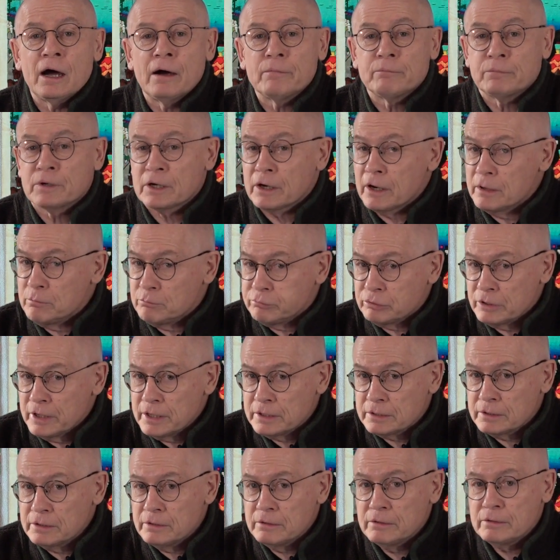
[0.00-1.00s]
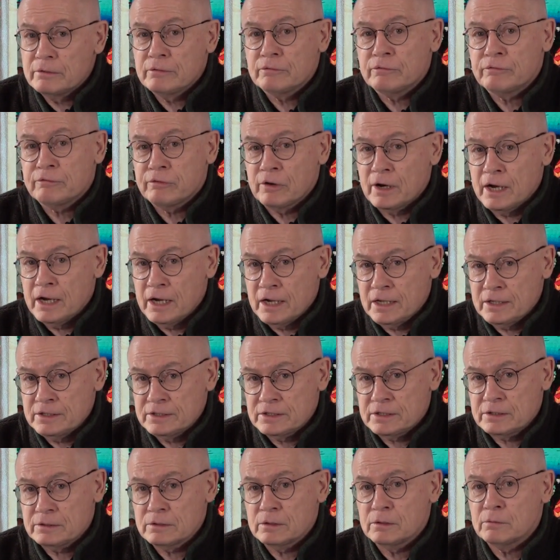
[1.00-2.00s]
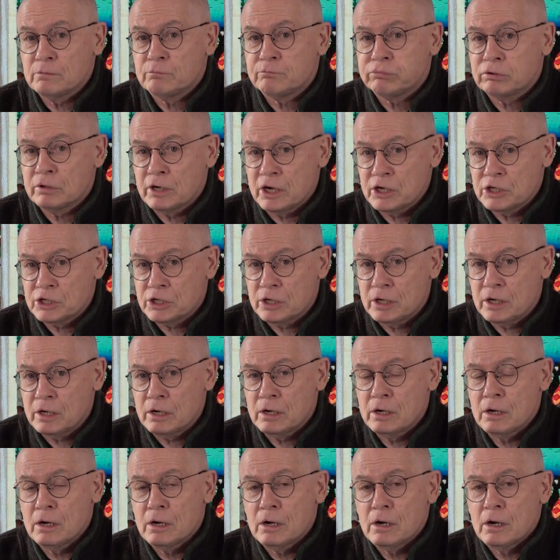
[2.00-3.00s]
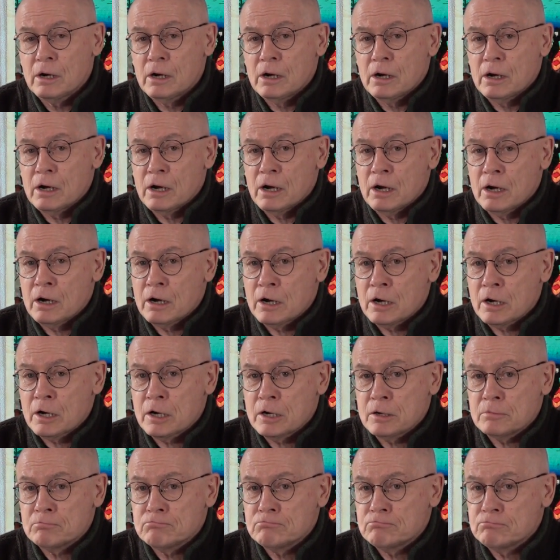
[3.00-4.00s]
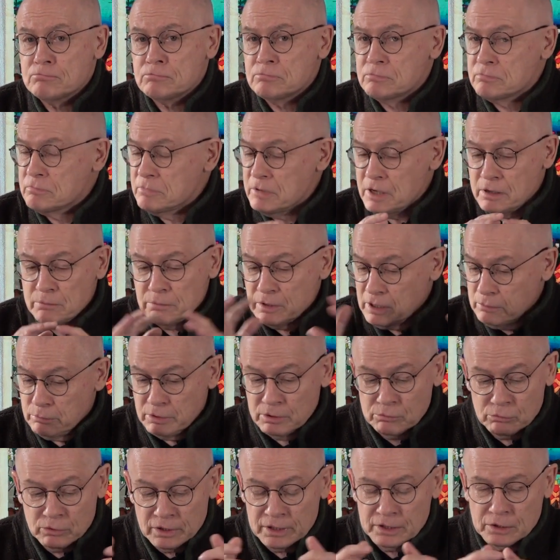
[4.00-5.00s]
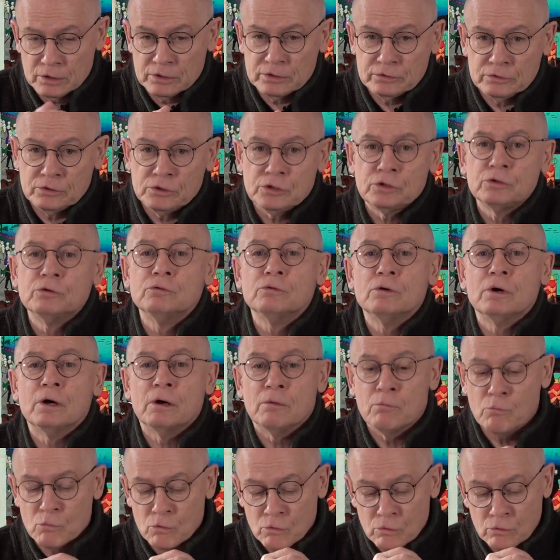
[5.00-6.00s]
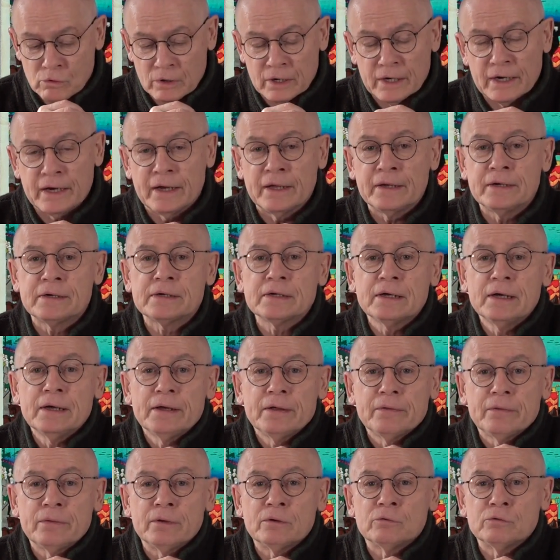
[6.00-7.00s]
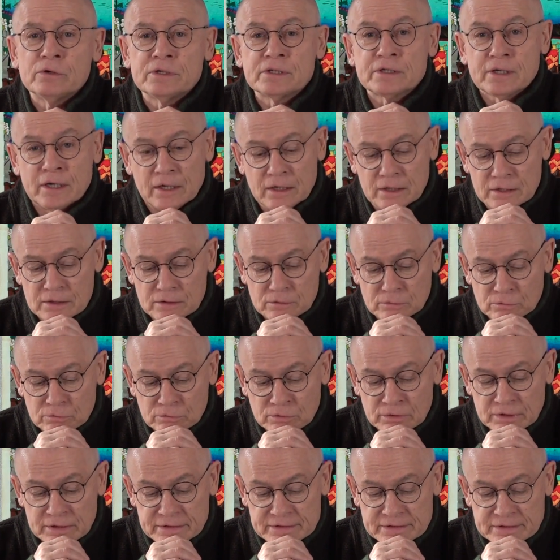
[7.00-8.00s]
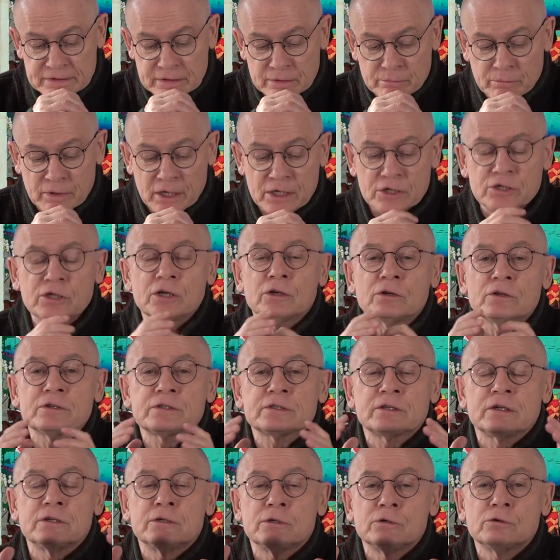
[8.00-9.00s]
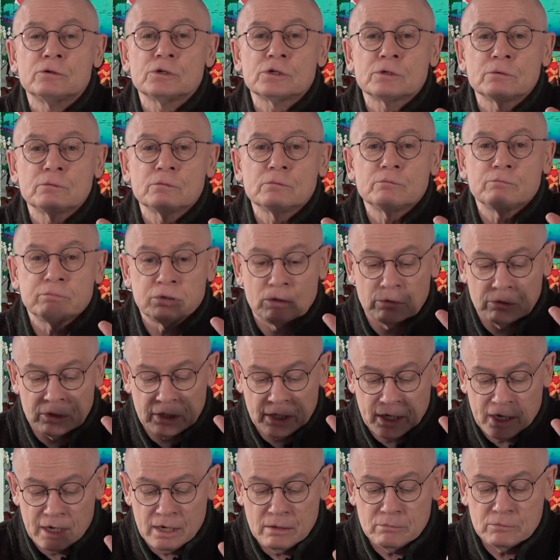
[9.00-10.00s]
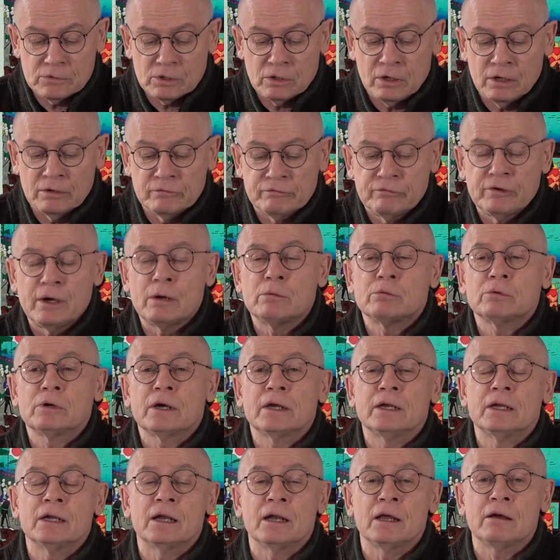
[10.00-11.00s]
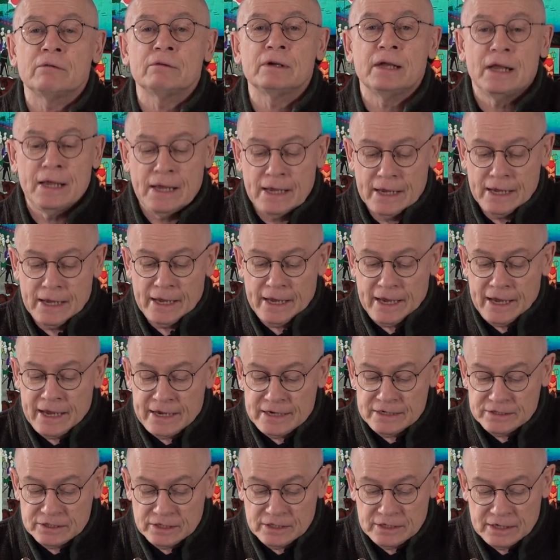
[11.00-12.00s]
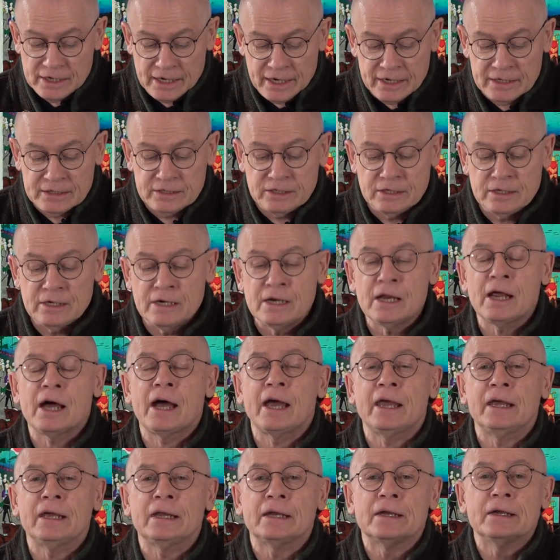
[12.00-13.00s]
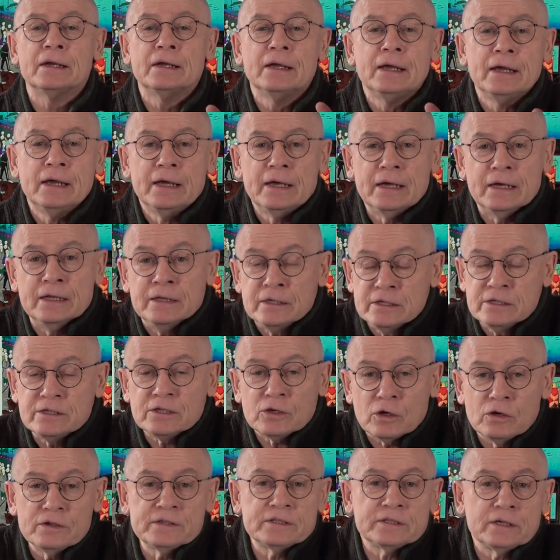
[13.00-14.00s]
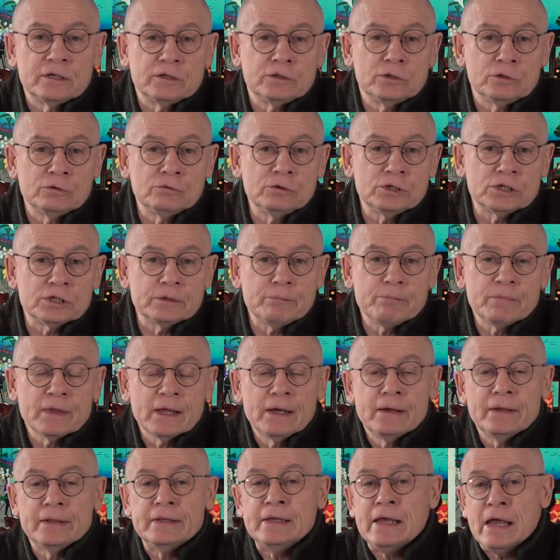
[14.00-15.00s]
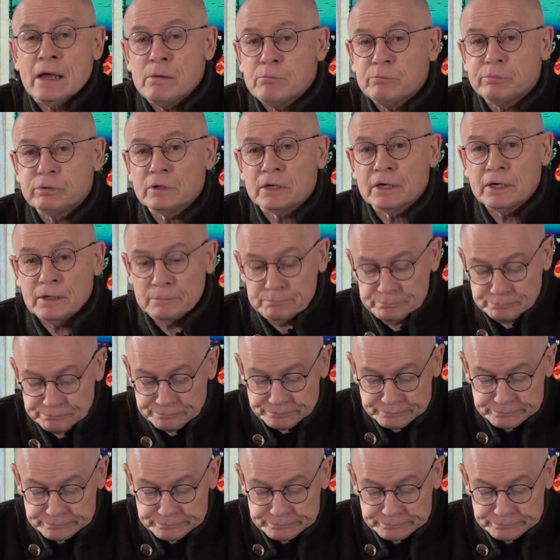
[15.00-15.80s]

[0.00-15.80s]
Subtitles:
Great Britain, France, Prussia, and maybe one or two more. And the result was the Meiji Constitution proclaimed on February 11, 1889. In this constitution, the emperor